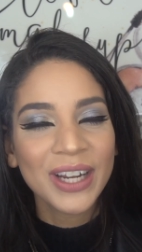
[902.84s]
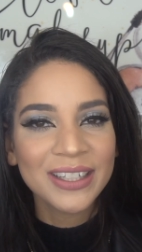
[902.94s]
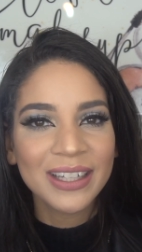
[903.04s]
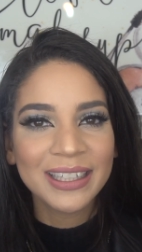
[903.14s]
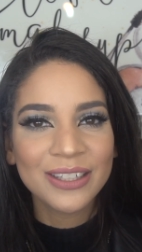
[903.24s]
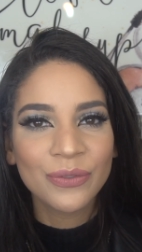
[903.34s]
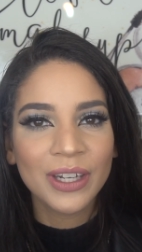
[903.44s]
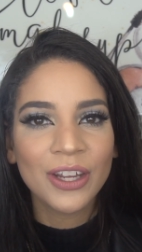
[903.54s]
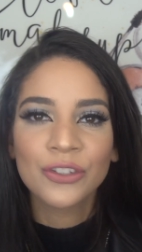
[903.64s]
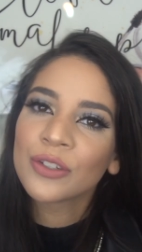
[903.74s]
forget to like this
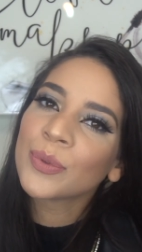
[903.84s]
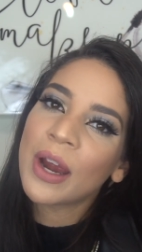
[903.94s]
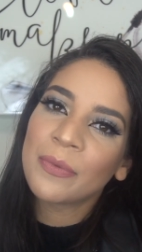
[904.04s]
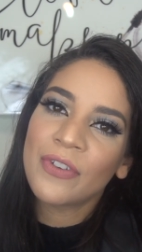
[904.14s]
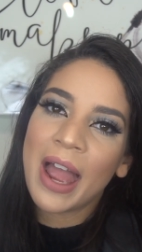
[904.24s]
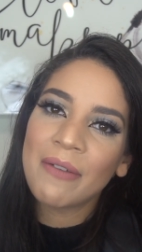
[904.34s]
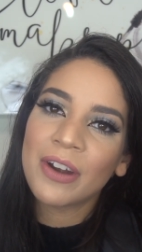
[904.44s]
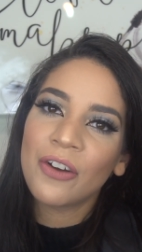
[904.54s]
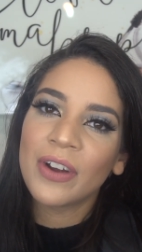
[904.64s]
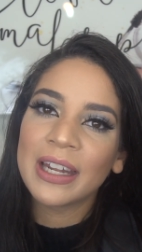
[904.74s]
video, subscribe if you
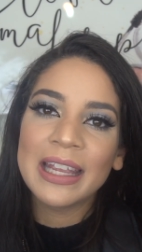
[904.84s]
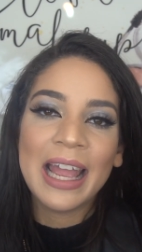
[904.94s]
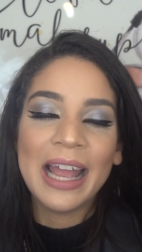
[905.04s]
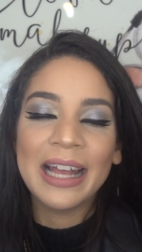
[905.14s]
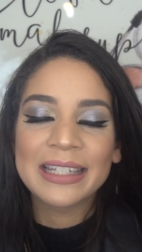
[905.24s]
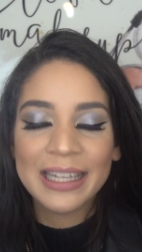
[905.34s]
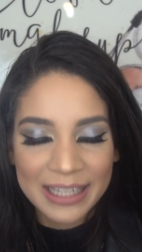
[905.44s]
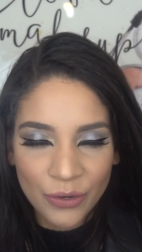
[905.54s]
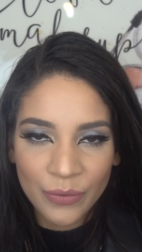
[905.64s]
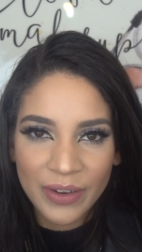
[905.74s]
haven't already, and hit
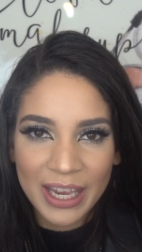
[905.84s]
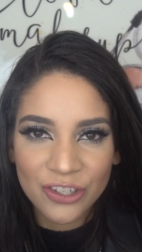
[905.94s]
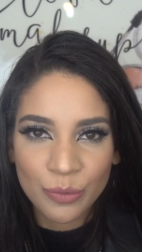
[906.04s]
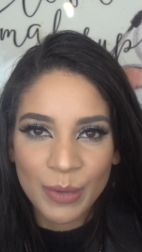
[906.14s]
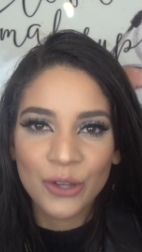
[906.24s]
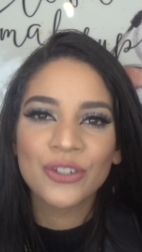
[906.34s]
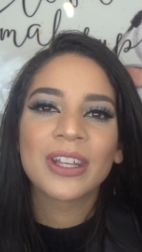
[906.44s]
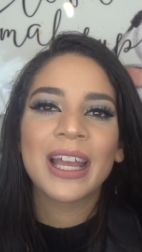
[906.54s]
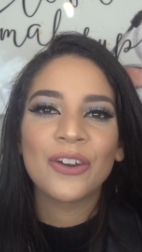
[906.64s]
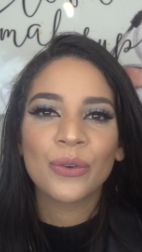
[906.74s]
that notification bell so you
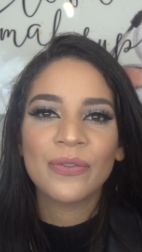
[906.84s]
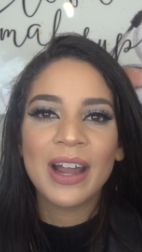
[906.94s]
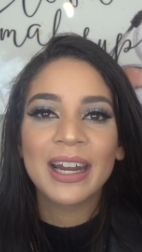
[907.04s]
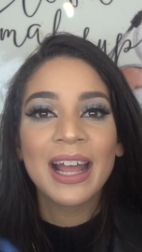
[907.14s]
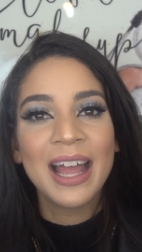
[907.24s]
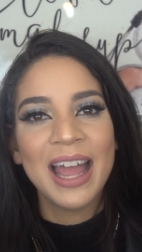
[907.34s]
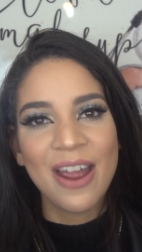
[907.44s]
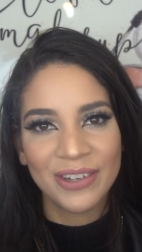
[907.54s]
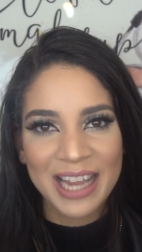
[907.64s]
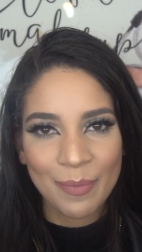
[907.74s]
can get notified
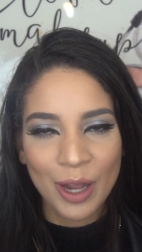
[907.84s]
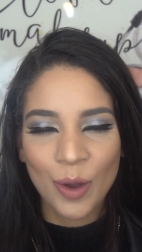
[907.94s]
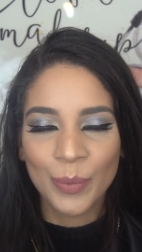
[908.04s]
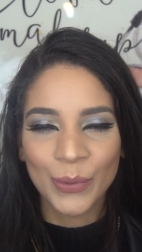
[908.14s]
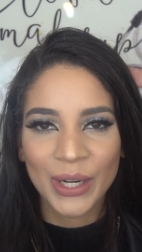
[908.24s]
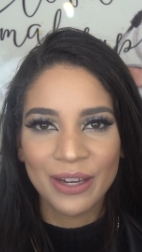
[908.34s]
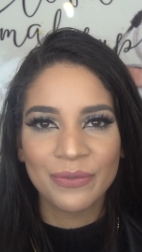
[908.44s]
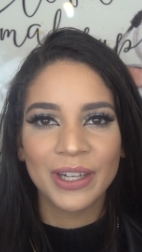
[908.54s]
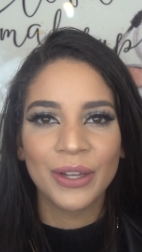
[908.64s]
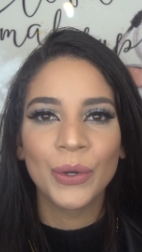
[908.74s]
every time I upload a
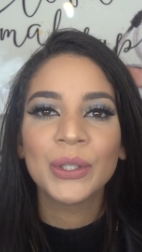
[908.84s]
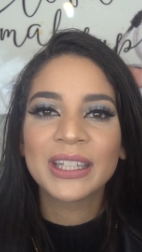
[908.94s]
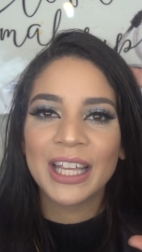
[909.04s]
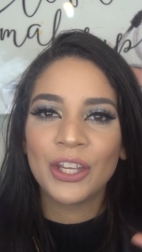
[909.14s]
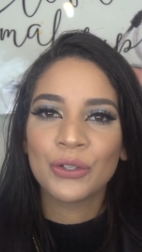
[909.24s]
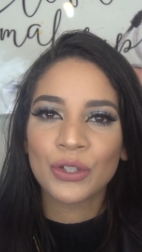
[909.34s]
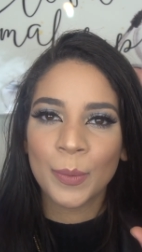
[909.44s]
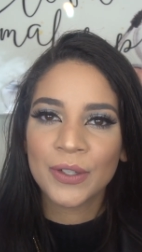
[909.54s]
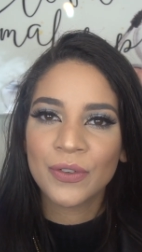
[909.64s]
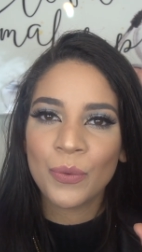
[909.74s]
video. Thank you so
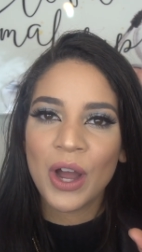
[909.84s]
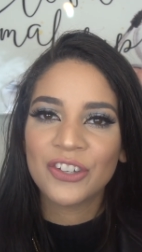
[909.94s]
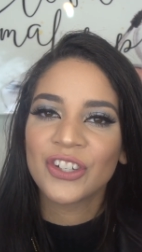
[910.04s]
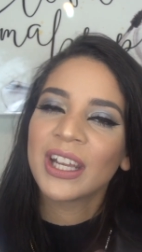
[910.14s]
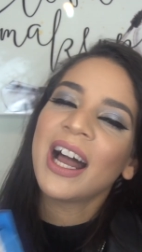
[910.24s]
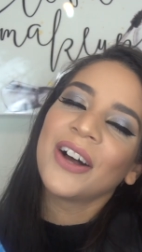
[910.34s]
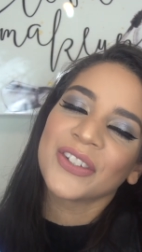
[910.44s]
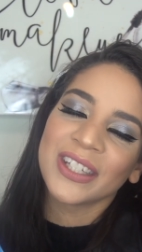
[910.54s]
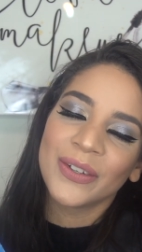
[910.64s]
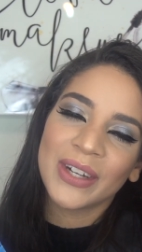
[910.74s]
much for watching. I'll
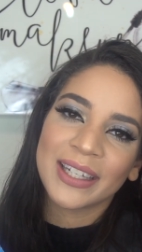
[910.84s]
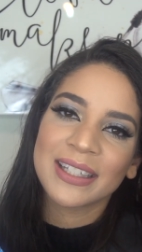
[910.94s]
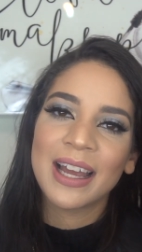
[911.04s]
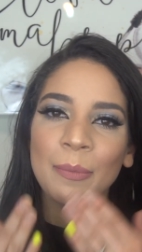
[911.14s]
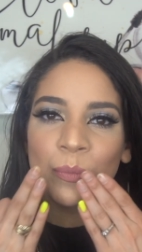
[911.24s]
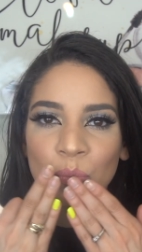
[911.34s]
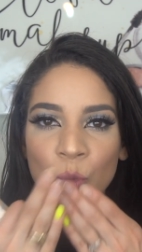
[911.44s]
see you next time.